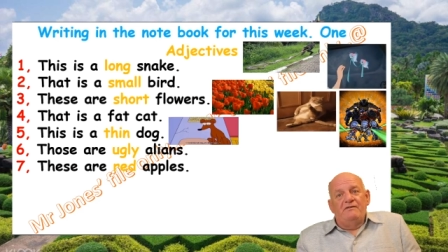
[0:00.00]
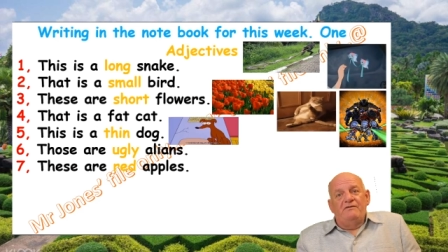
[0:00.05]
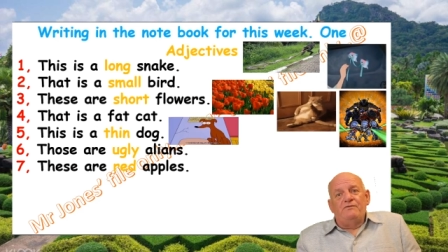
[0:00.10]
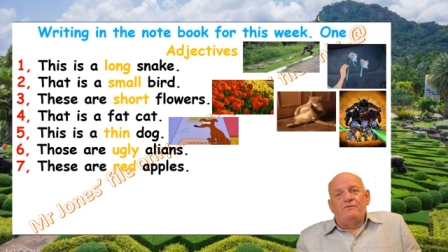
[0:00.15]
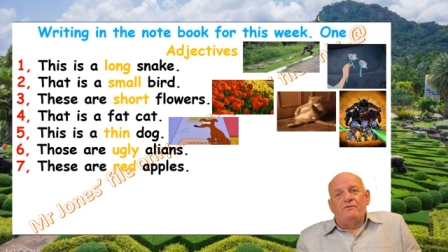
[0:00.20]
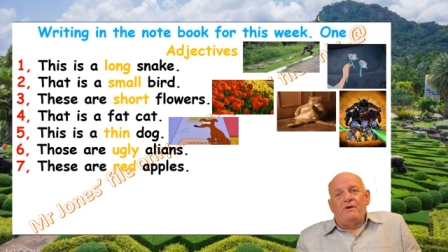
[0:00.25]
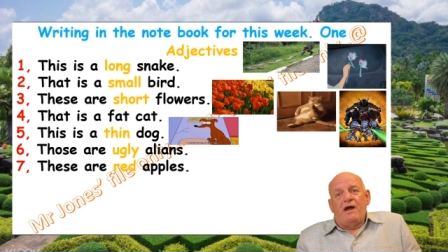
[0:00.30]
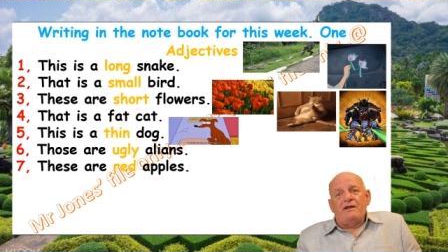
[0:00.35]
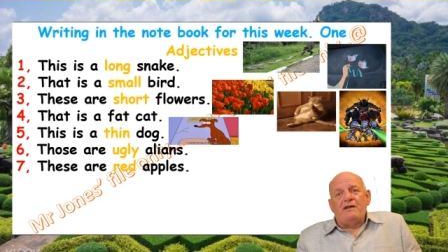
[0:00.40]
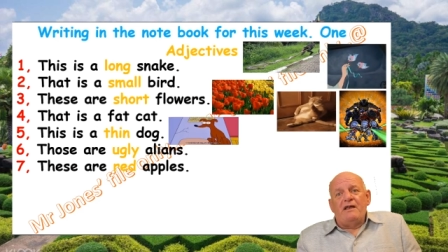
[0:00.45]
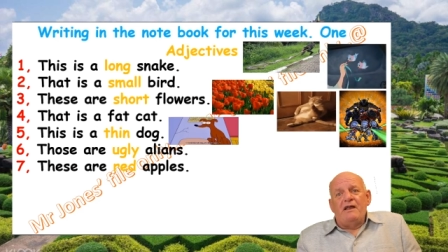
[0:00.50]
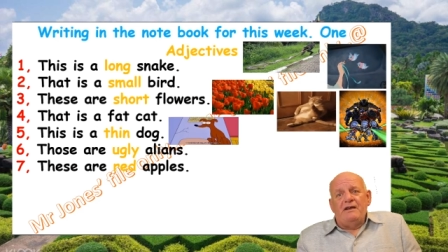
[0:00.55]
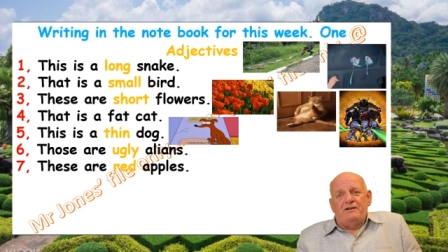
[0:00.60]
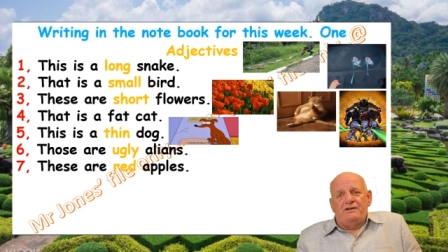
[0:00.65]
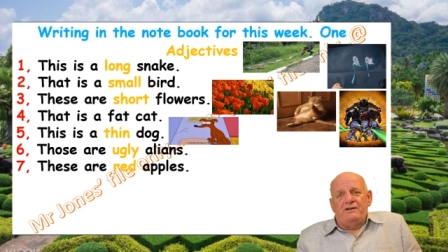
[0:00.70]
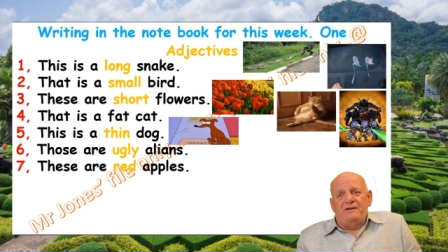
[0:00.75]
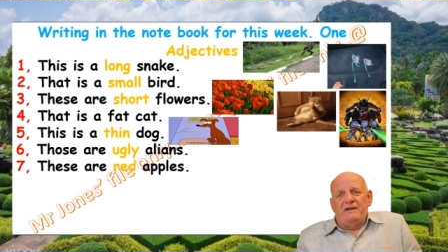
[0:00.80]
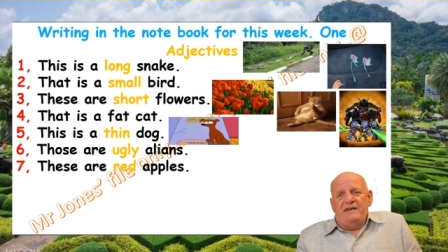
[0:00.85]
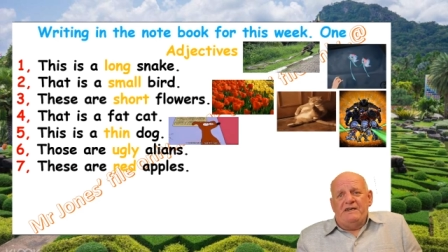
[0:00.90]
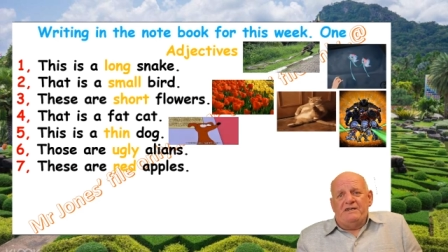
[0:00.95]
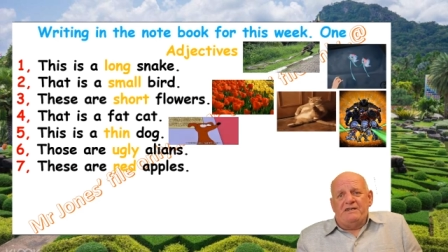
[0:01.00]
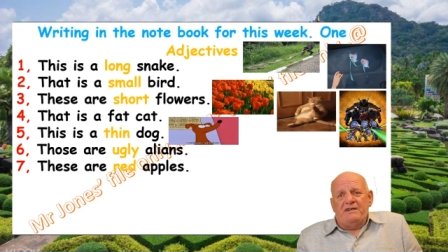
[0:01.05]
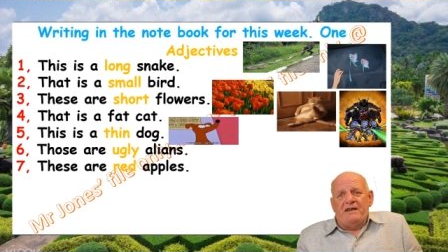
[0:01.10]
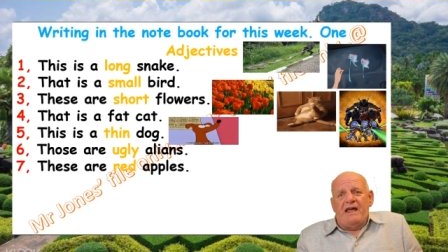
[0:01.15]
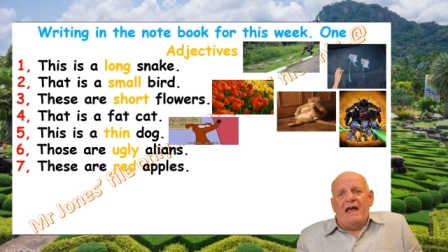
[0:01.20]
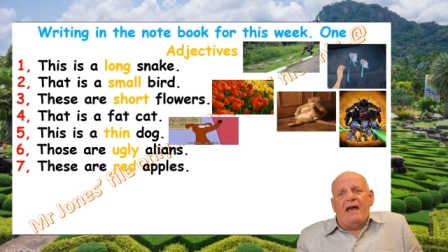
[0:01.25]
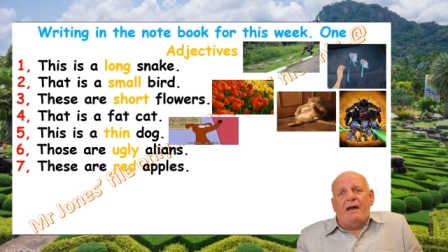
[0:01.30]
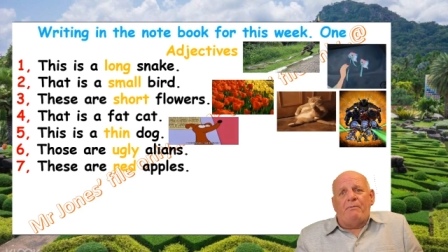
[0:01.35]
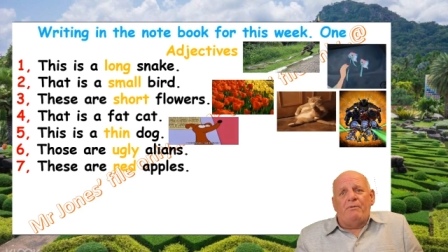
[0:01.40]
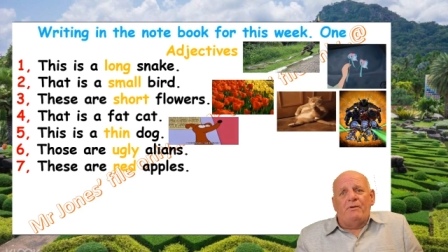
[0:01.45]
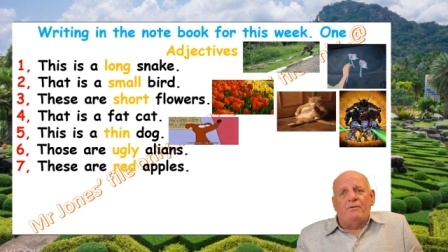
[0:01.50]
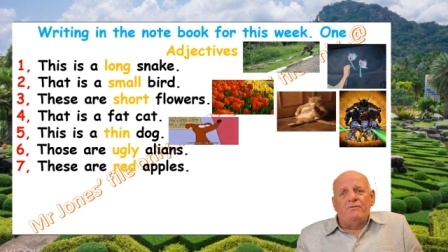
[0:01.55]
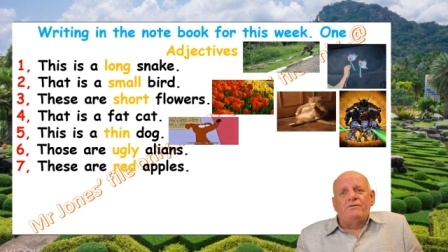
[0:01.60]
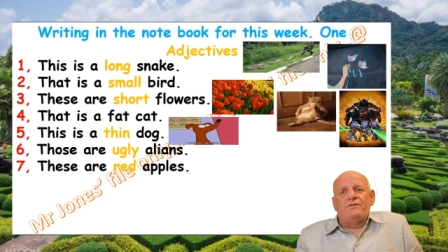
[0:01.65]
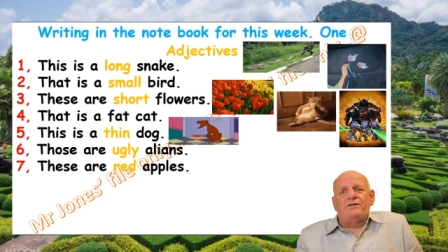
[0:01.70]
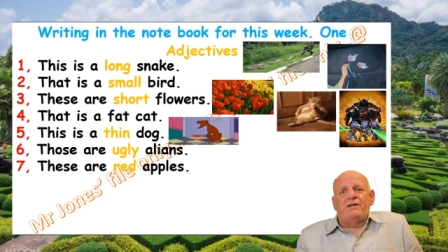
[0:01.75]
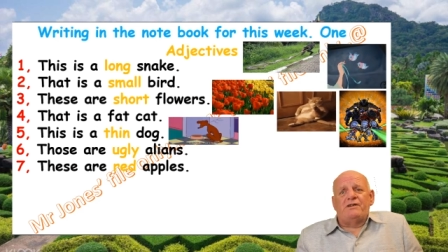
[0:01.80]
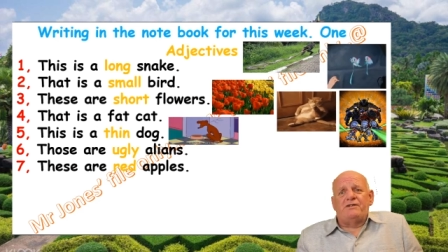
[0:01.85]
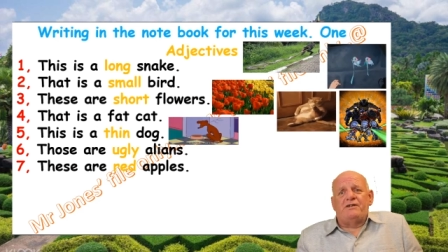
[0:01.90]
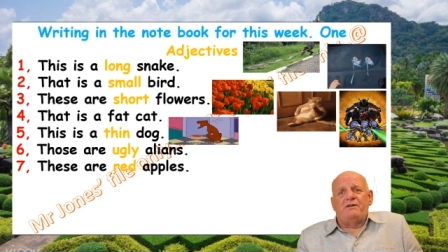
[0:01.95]
Oh, I'd like to eat an apple
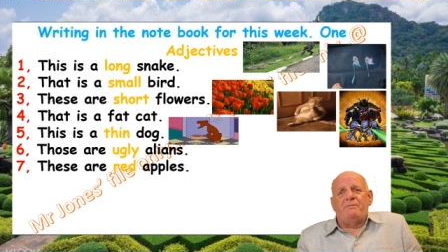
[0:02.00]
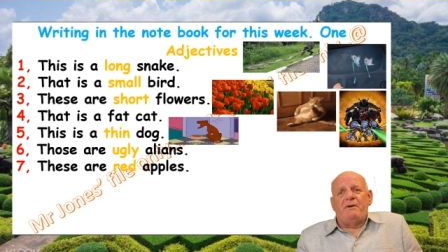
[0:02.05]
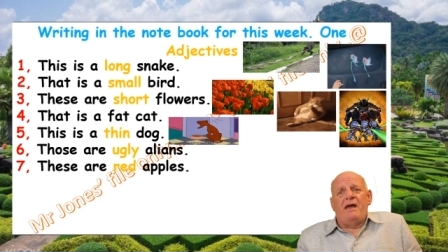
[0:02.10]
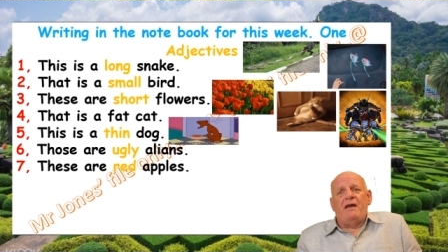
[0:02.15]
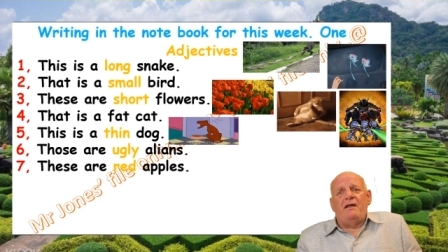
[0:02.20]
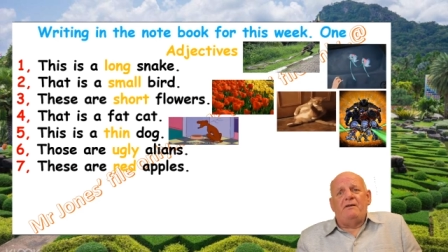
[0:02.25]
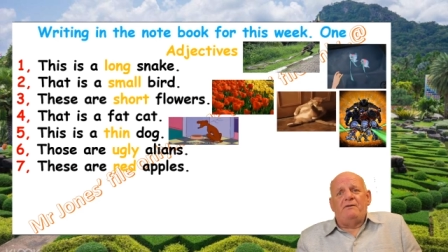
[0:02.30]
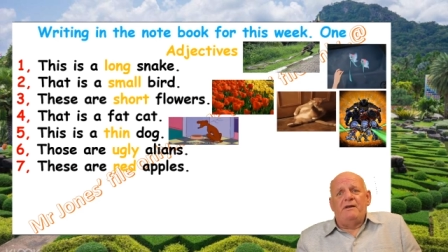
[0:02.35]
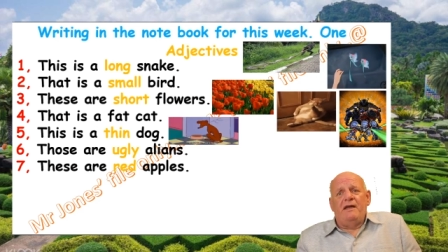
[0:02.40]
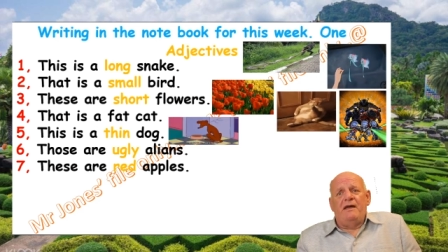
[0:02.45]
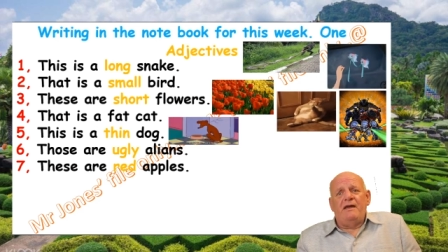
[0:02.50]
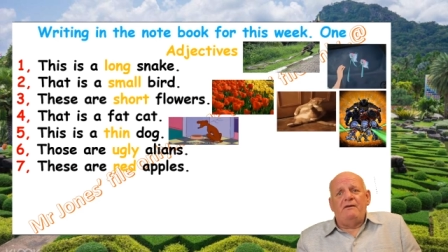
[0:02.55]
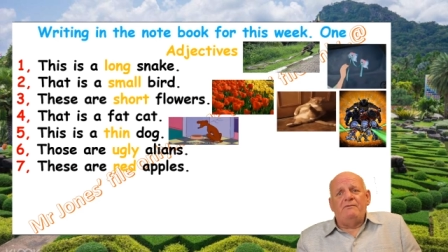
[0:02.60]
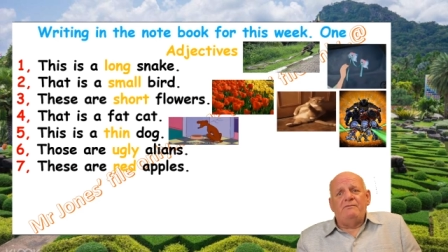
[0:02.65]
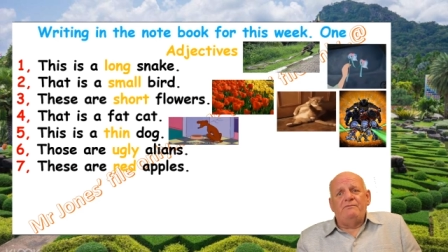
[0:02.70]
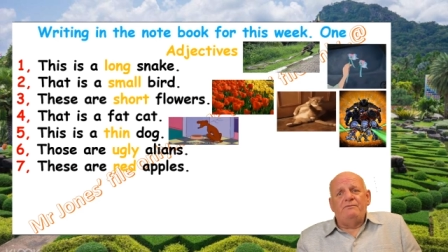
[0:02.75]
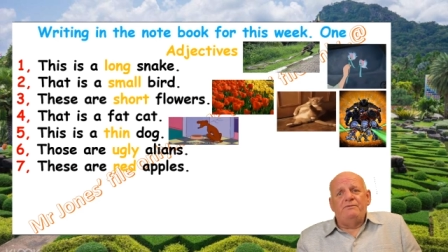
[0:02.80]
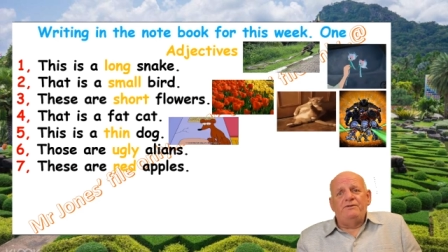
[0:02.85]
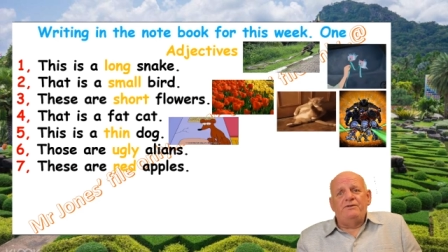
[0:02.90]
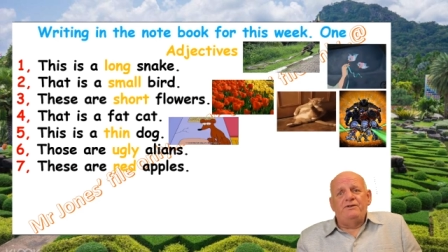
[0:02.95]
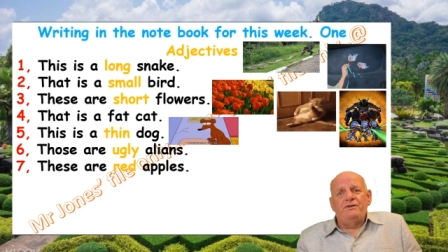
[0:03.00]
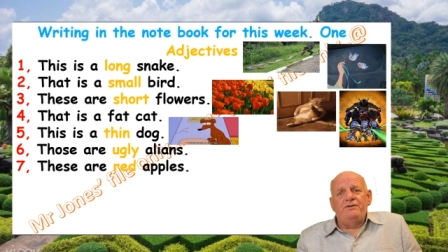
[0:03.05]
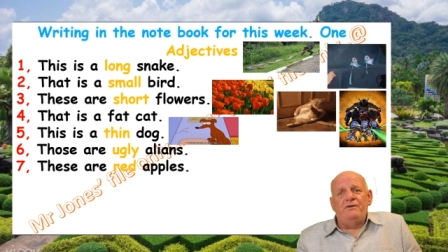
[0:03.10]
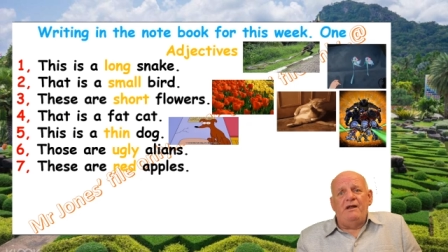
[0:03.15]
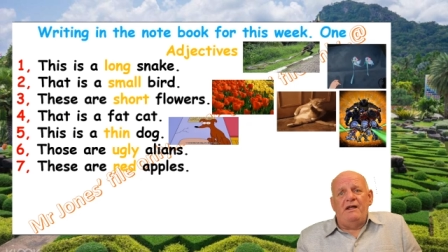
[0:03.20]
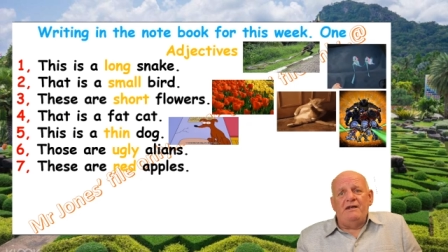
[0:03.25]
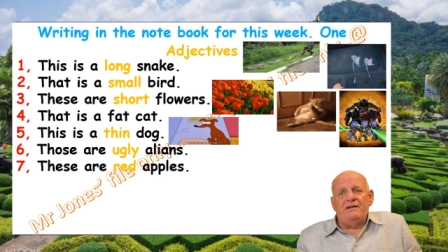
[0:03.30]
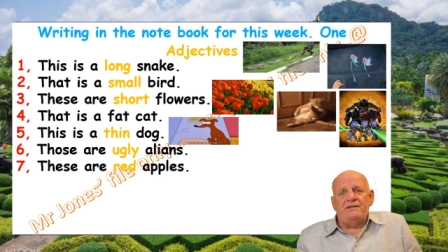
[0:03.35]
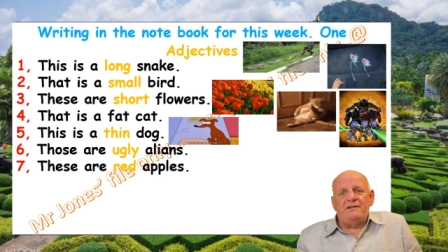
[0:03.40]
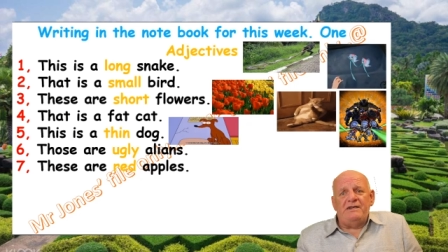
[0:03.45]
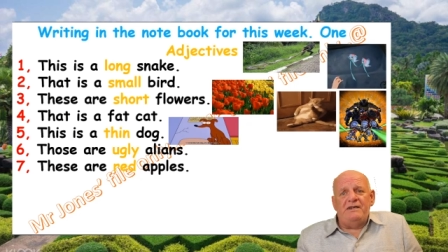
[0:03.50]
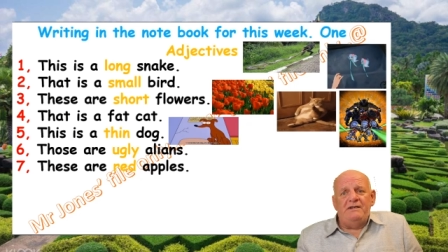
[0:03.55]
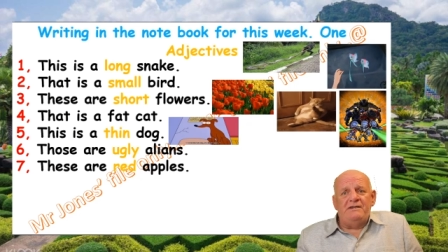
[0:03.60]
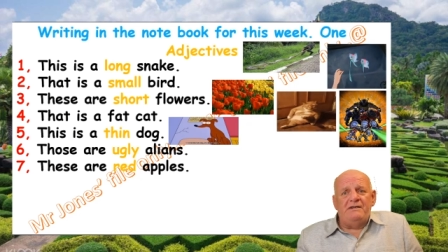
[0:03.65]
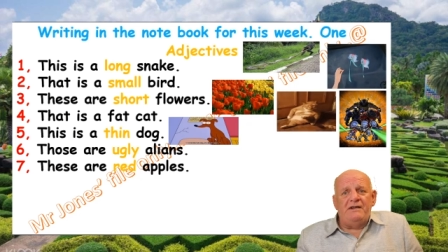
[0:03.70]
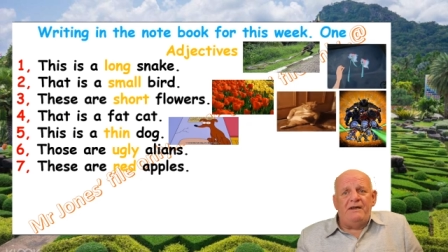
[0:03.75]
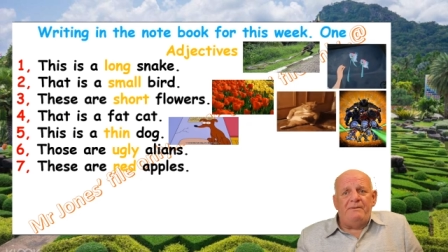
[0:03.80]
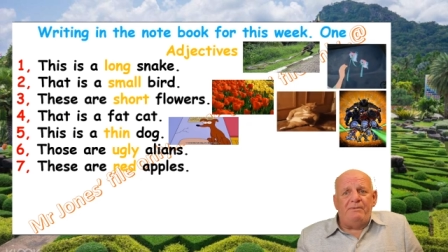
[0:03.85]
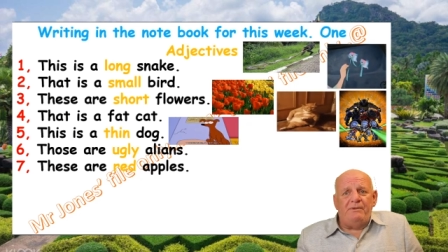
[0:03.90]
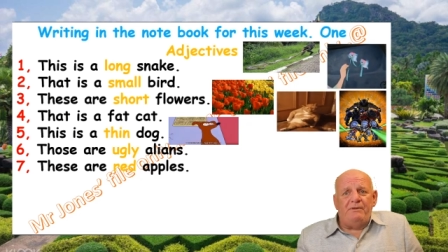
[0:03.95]
just about now. Would you like to
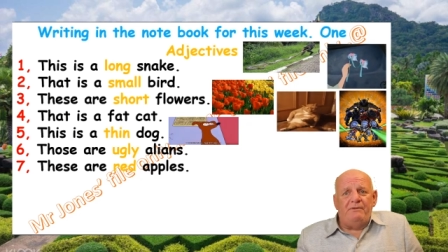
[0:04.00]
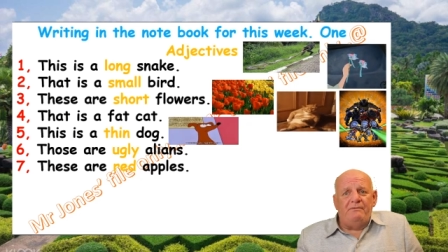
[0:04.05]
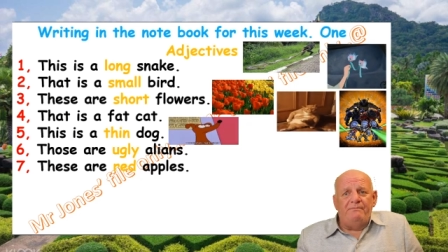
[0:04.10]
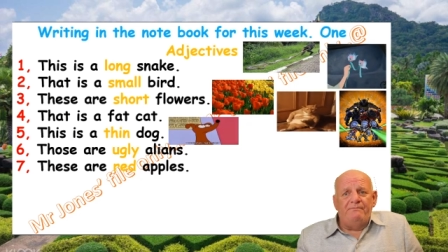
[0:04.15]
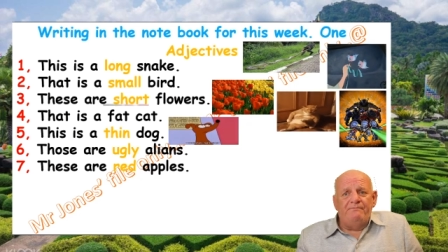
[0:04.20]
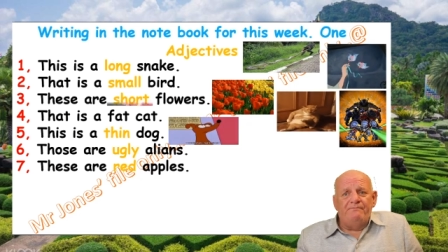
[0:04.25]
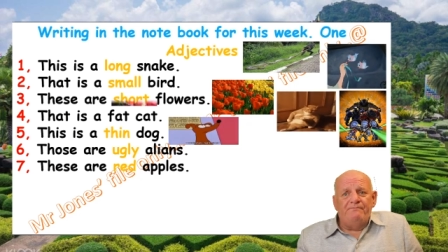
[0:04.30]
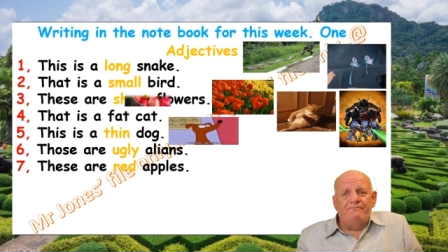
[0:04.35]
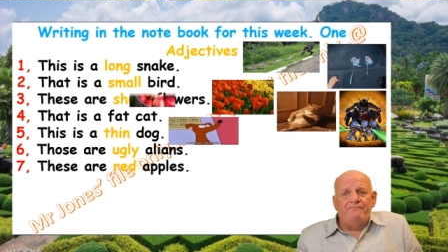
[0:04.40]
eat an apple?